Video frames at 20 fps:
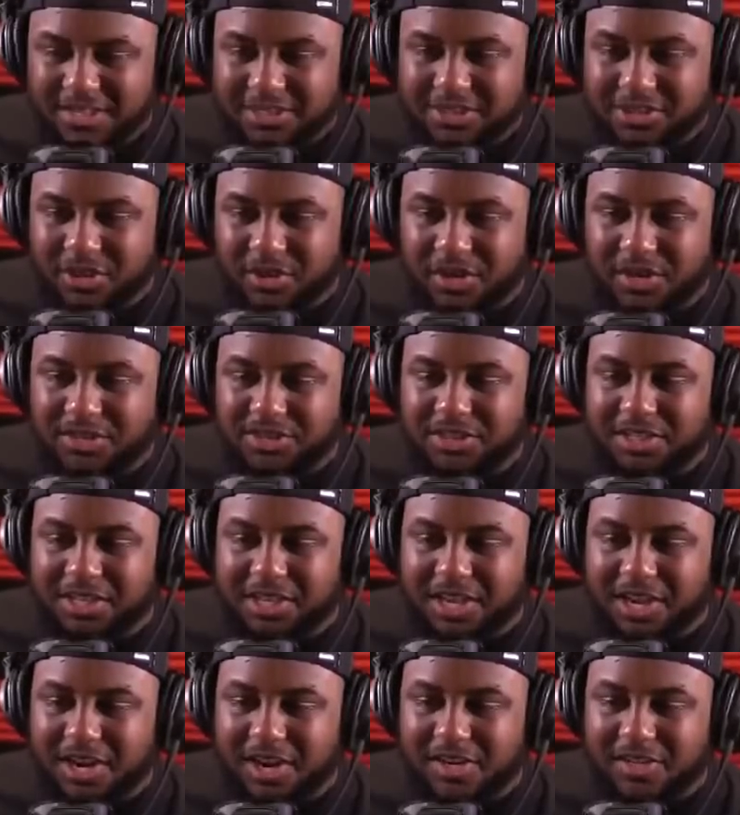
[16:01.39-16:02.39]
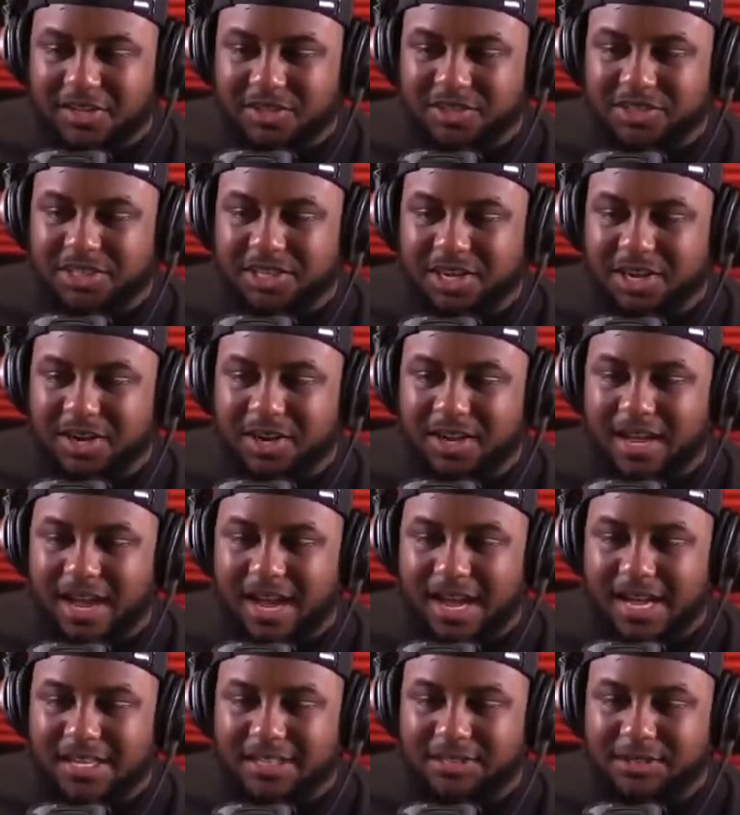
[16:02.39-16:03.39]
So here's the characters here,
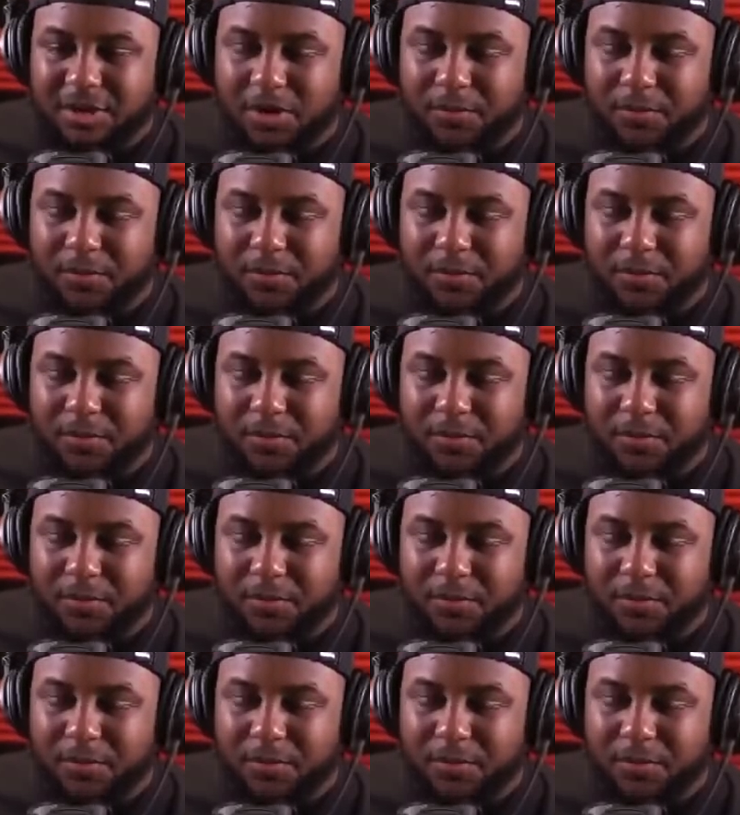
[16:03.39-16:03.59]
guys,